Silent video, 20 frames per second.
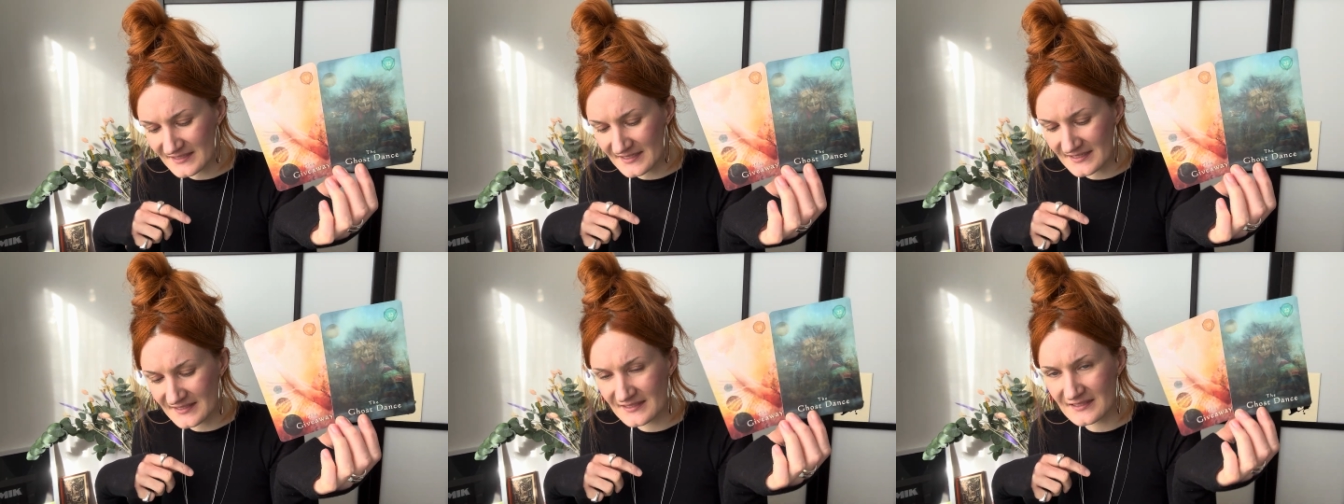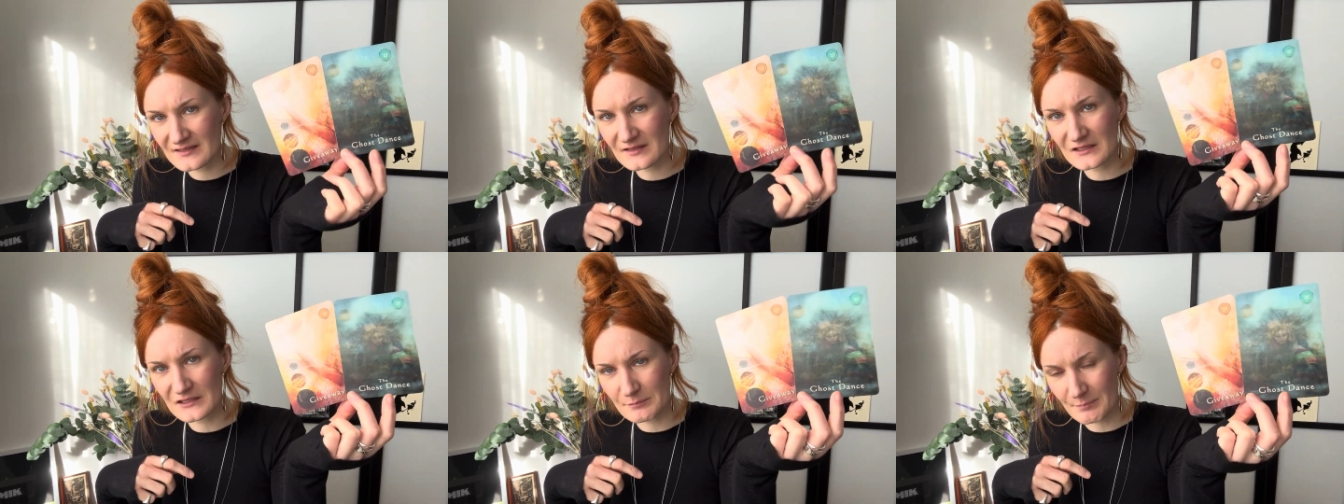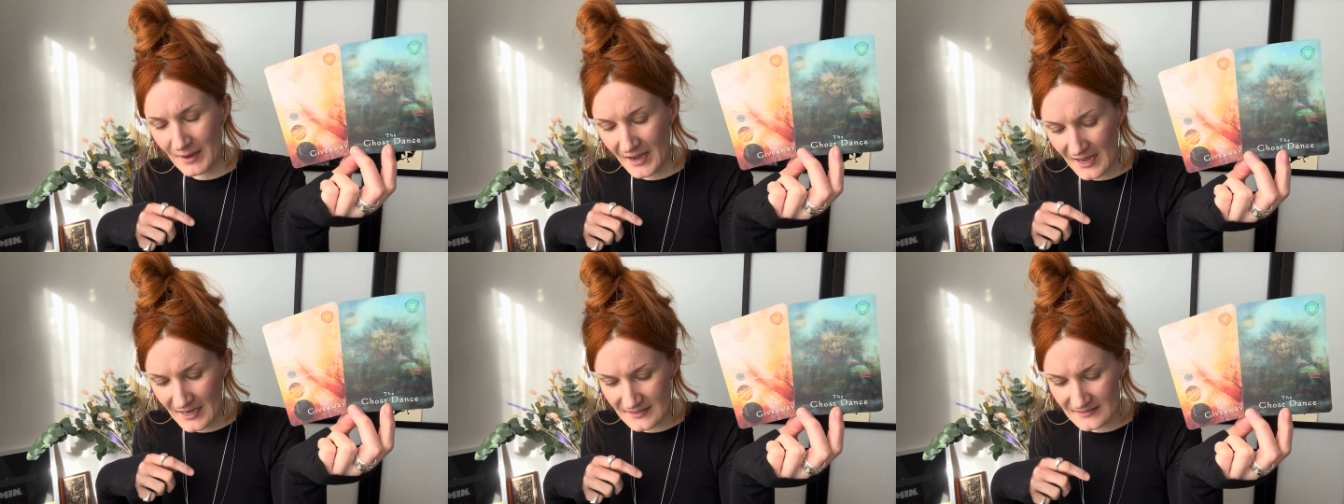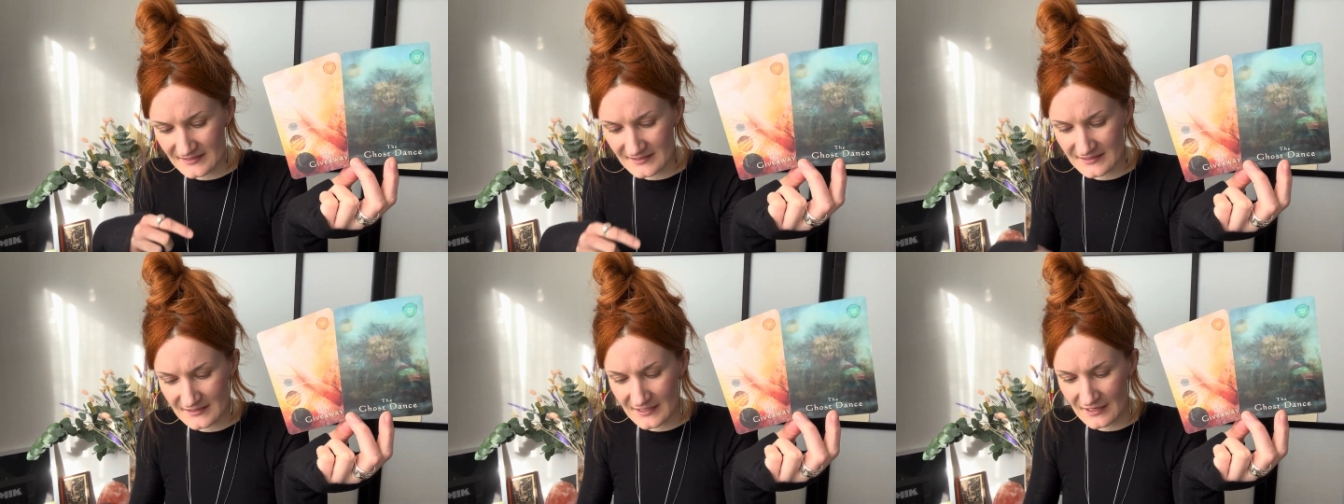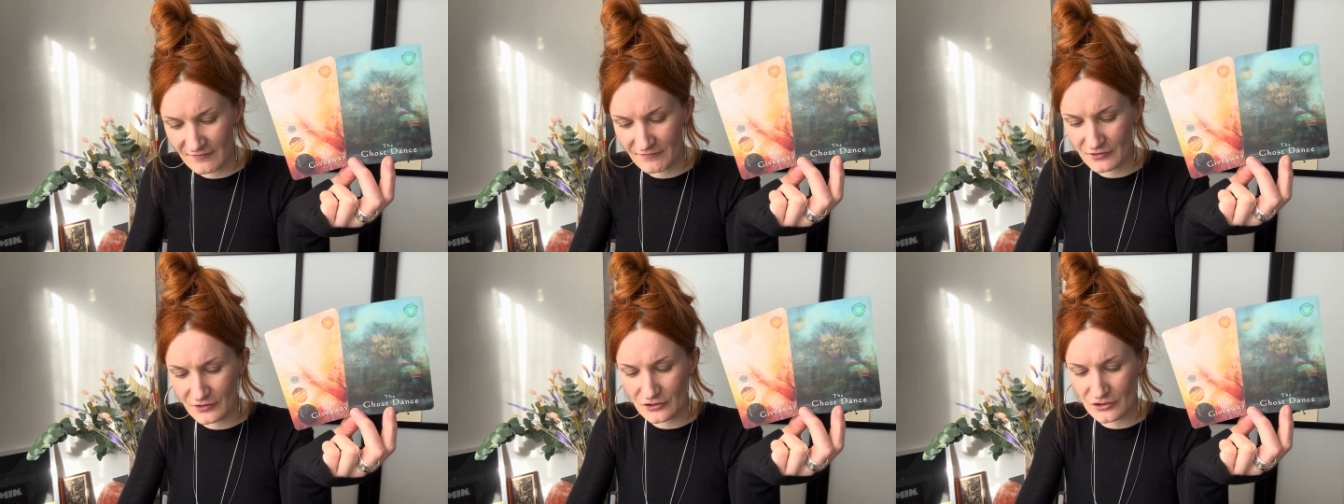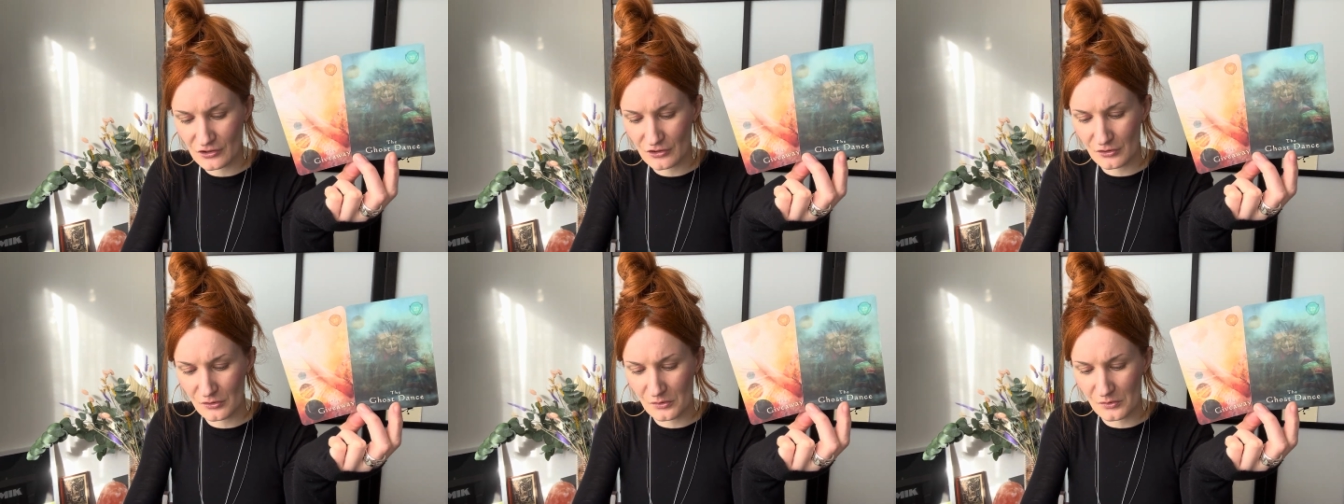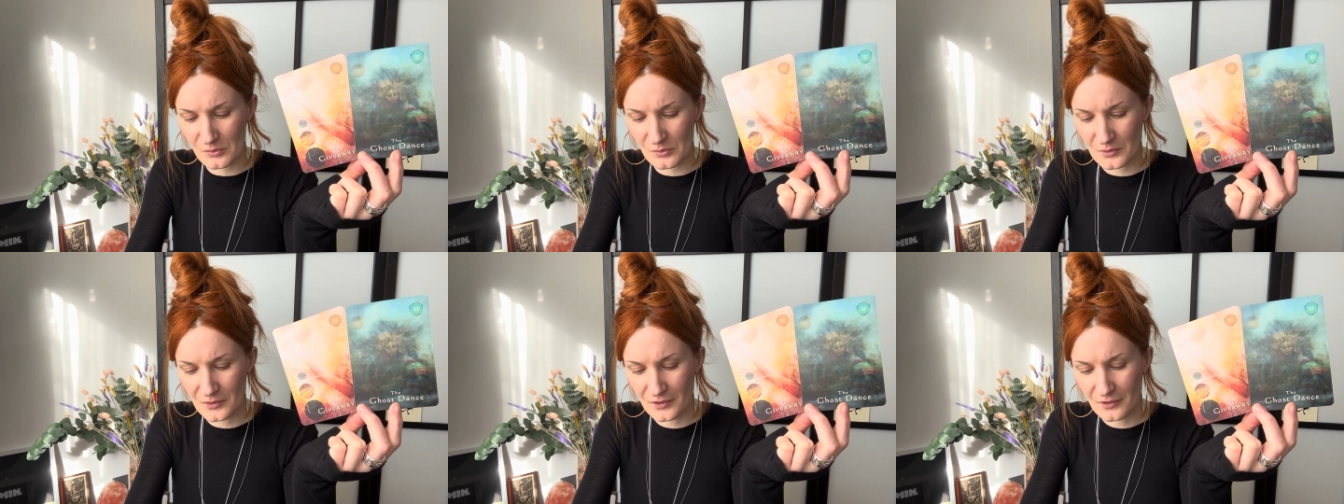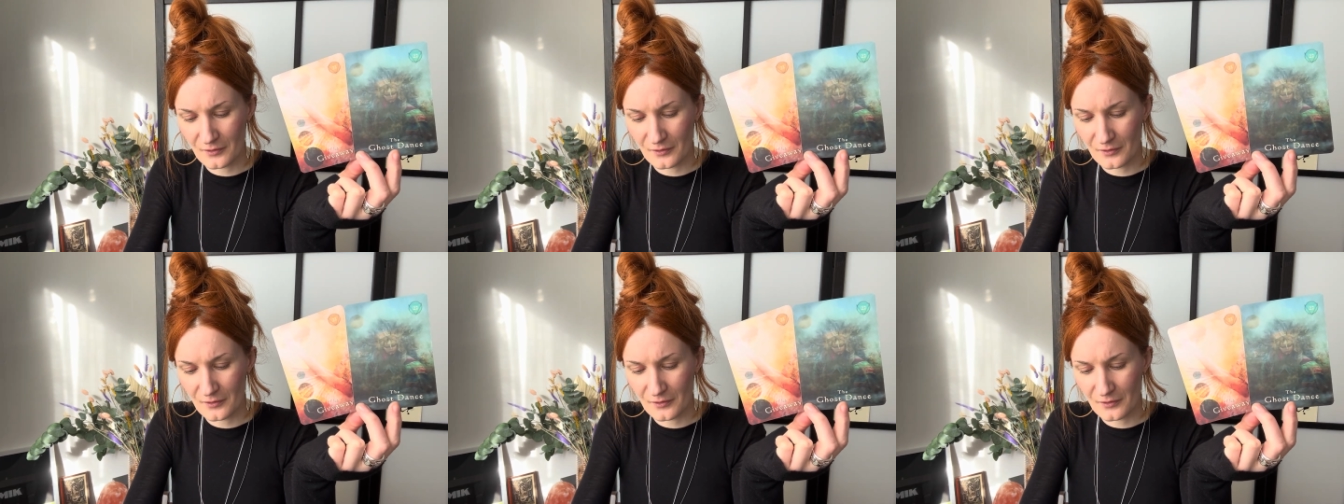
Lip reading: isn't the past giving you